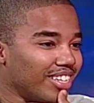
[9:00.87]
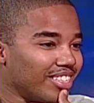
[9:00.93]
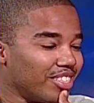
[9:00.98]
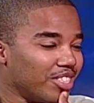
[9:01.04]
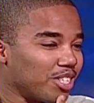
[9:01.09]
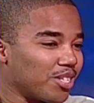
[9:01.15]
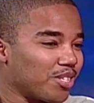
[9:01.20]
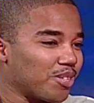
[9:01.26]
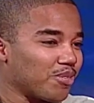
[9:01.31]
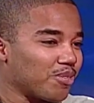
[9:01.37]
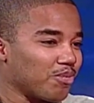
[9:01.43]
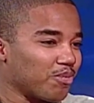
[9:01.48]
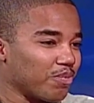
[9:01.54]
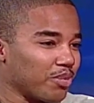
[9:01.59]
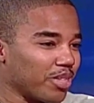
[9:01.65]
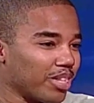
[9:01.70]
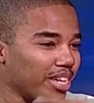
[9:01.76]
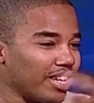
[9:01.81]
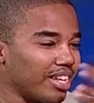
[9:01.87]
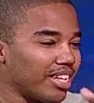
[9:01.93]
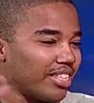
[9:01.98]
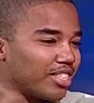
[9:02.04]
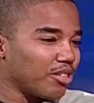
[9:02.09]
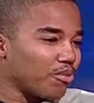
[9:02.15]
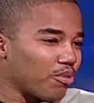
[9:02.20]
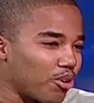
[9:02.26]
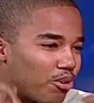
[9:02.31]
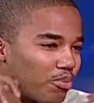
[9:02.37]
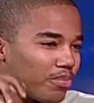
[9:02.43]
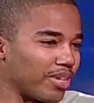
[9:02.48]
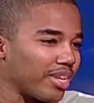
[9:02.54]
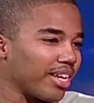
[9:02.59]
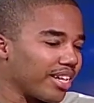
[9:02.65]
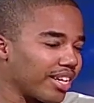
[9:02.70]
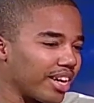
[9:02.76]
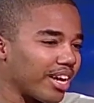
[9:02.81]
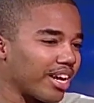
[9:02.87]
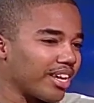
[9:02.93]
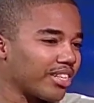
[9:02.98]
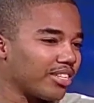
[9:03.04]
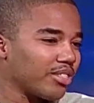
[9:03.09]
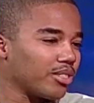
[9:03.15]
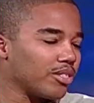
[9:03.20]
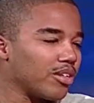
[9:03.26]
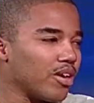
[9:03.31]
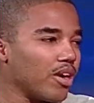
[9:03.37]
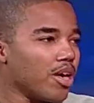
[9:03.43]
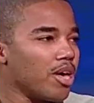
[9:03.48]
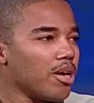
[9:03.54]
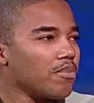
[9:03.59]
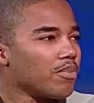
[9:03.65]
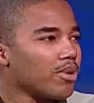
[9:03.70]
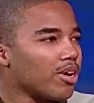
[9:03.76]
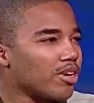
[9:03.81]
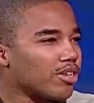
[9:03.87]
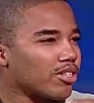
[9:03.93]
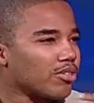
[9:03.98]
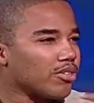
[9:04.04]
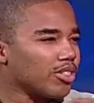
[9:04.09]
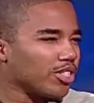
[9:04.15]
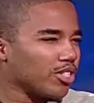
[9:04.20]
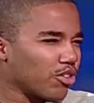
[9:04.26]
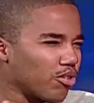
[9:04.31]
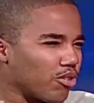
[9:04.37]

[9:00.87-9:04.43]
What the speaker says: Just getting into role-playing characters, but also just